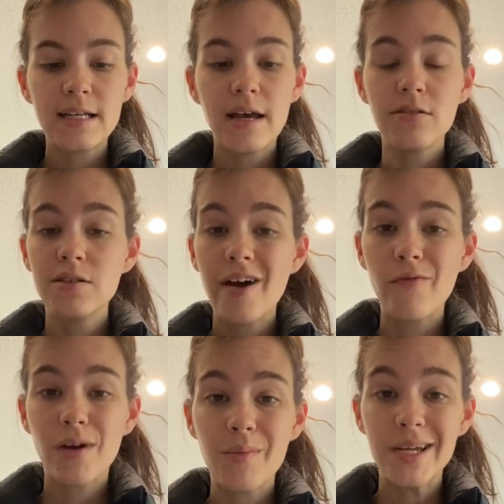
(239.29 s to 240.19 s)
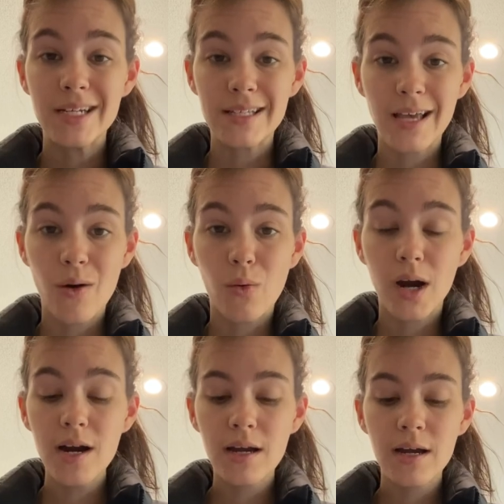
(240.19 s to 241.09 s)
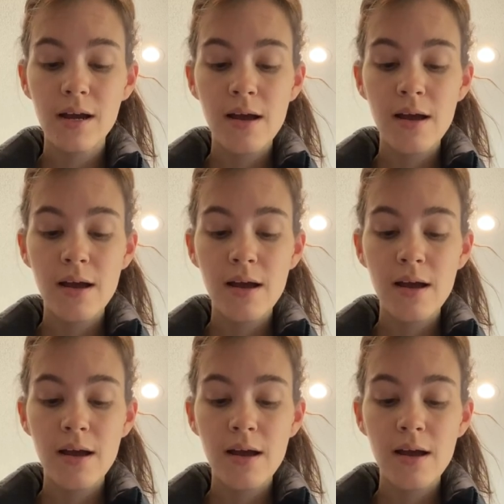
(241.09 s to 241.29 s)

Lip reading: I also have one at desk at work,